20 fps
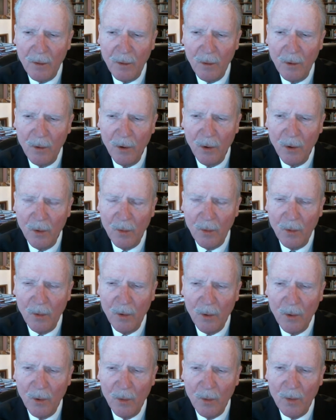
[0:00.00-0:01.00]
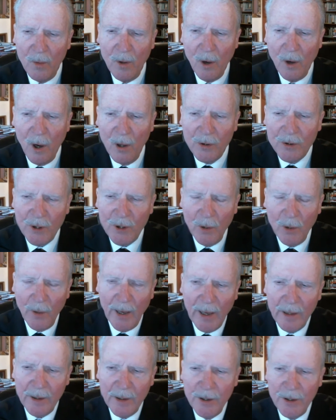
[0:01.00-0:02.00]
who also
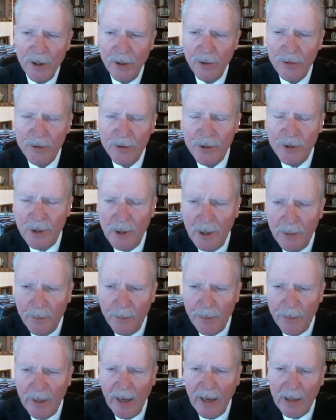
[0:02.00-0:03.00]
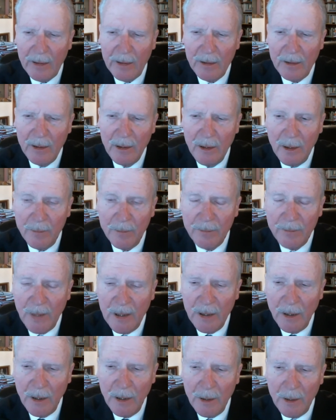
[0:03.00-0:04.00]
had a huge impact.
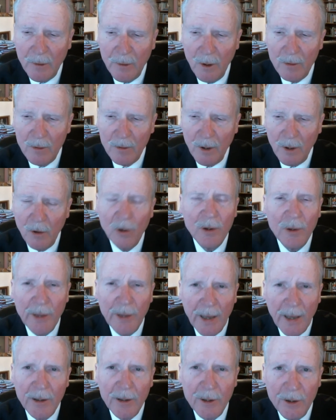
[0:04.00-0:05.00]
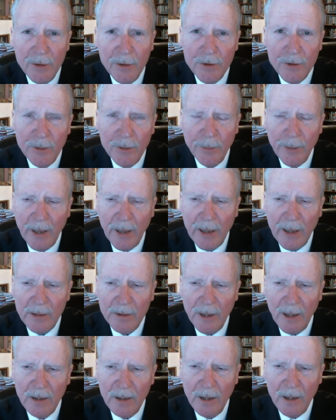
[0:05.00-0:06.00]
Hooker had a huge impact
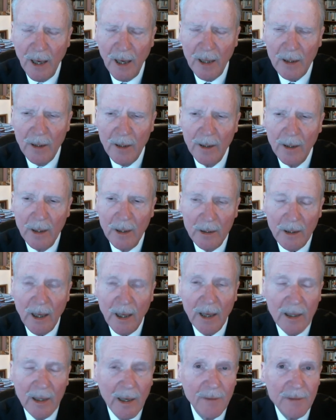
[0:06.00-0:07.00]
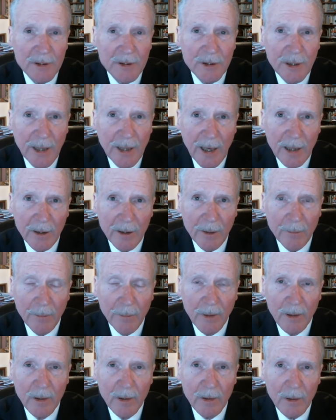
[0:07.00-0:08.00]
on Locke. Locke obviously had a
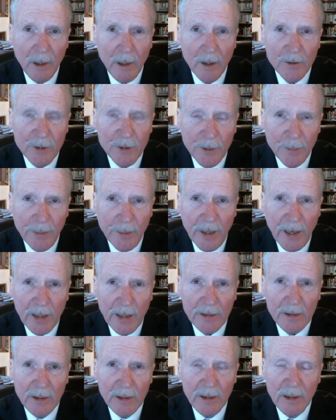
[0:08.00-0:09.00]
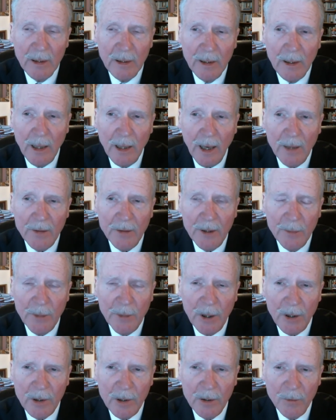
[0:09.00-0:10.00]
large impact on the
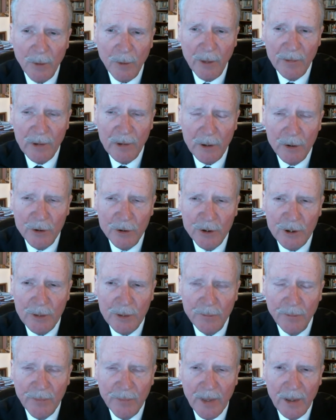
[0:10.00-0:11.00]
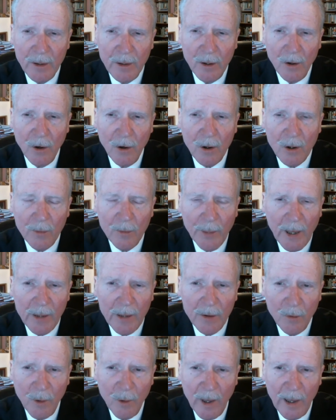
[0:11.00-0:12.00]
American Revolution. Hooker, by
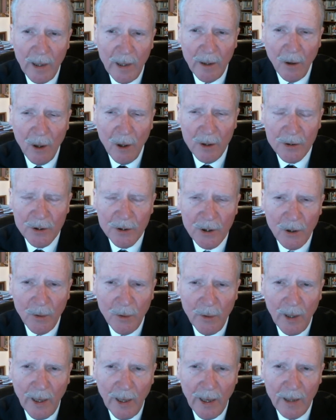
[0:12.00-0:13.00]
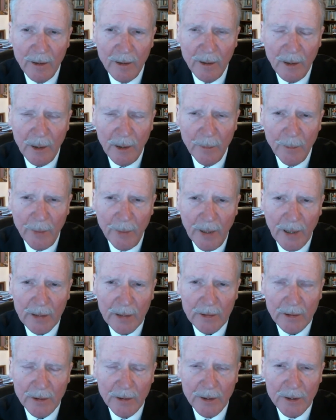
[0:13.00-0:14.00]
the way, also had an
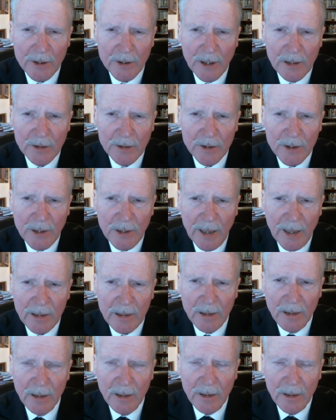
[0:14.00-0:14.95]
impact in the sense that